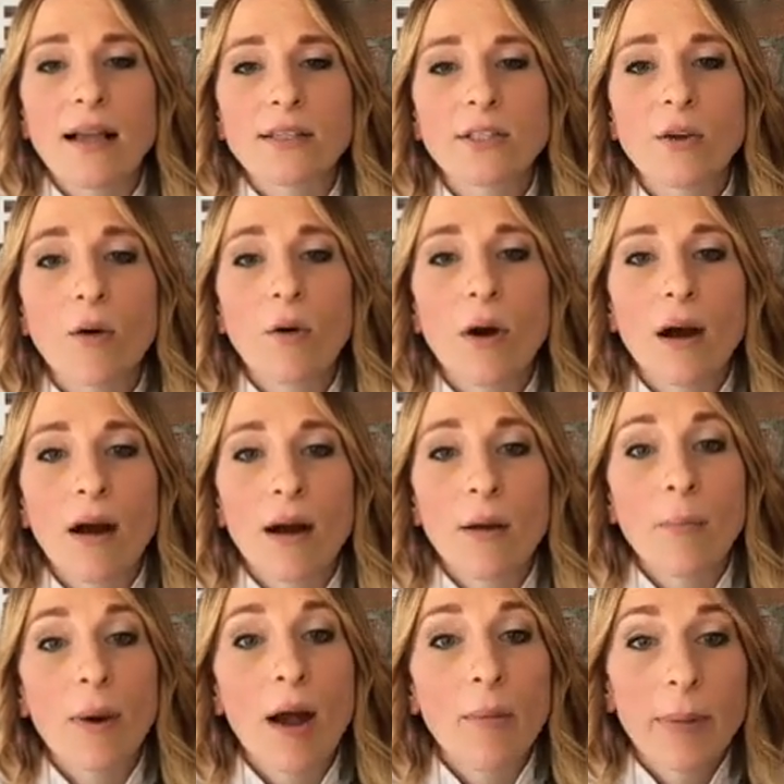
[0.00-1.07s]
So a
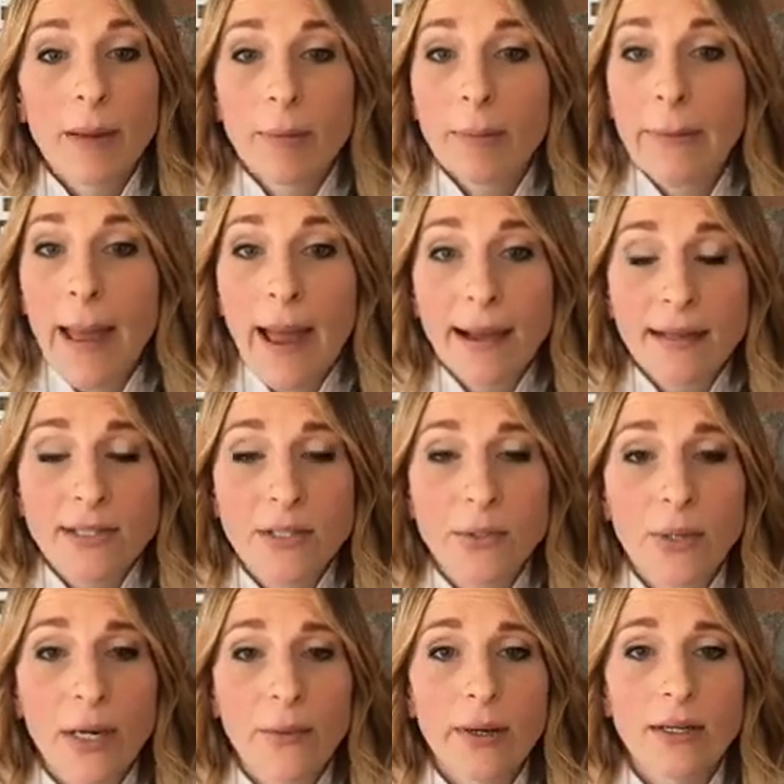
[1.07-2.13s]
brown paper bag is a
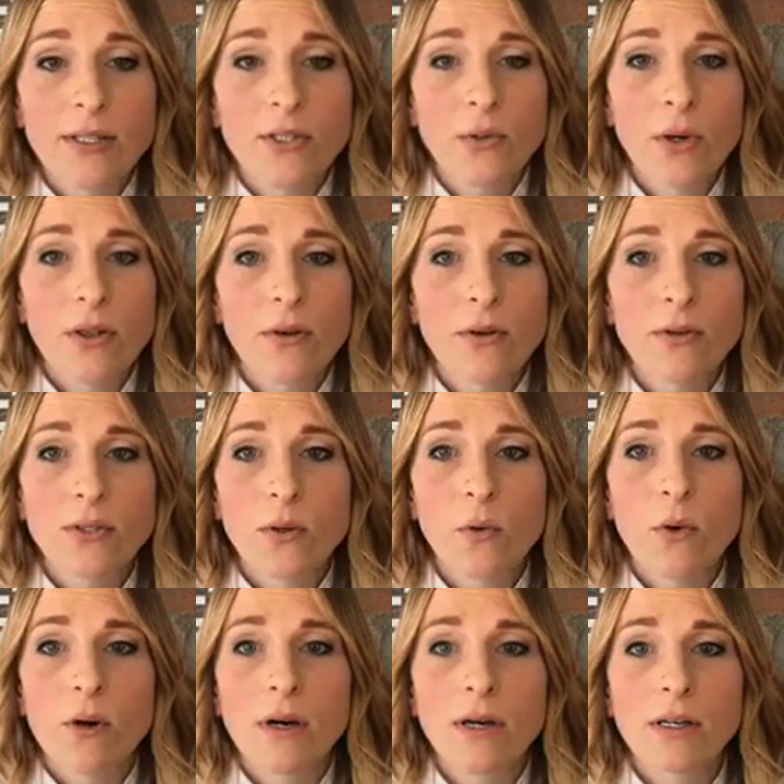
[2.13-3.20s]
great way to store those,
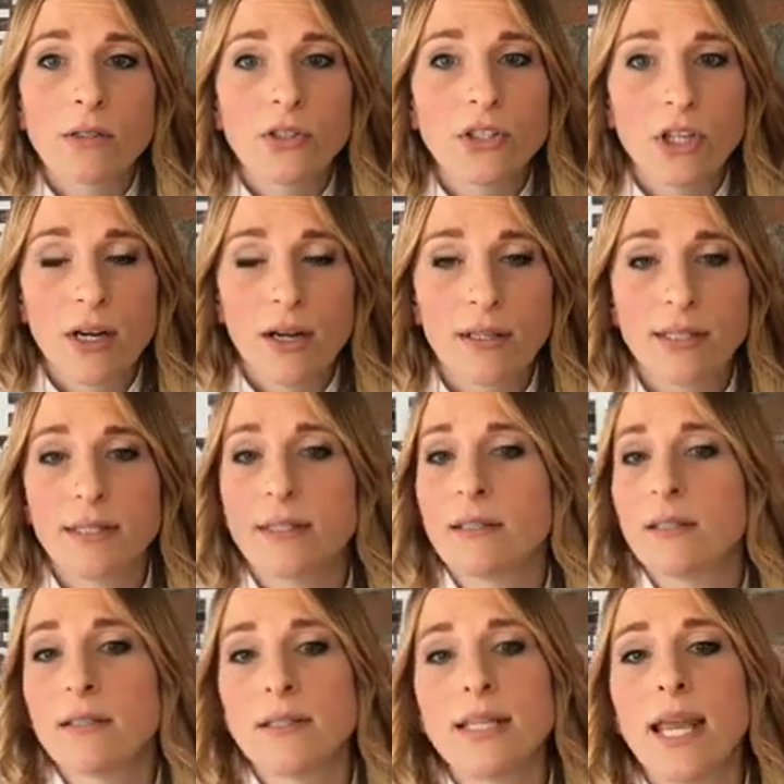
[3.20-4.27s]
or just
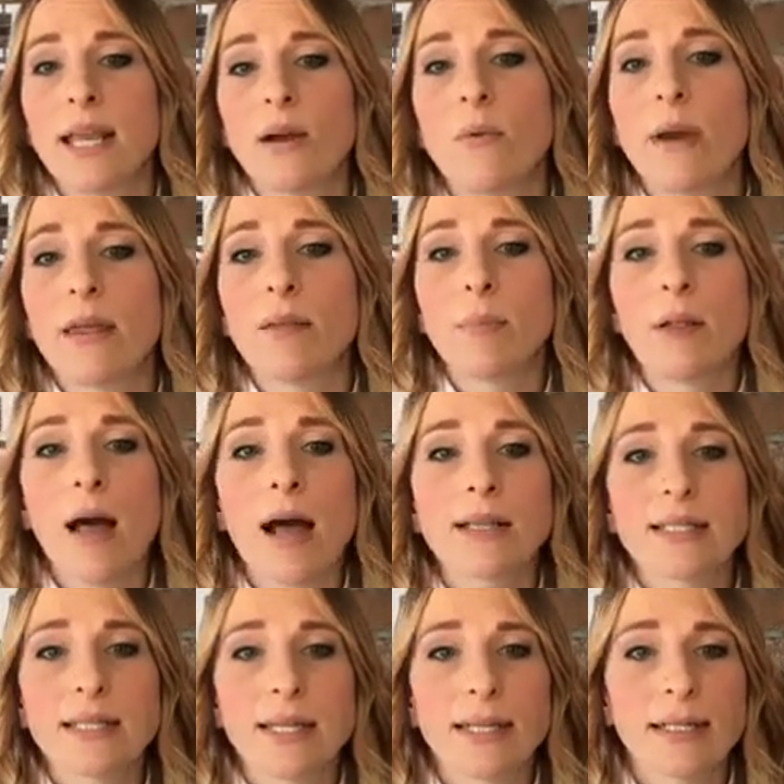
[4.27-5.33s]
take away the
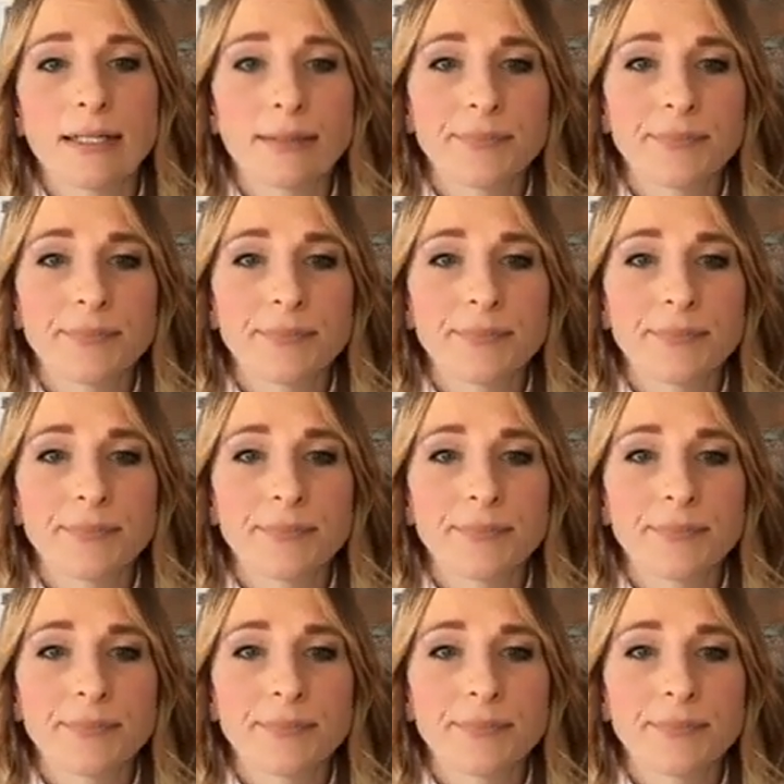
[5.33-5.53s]
plastic.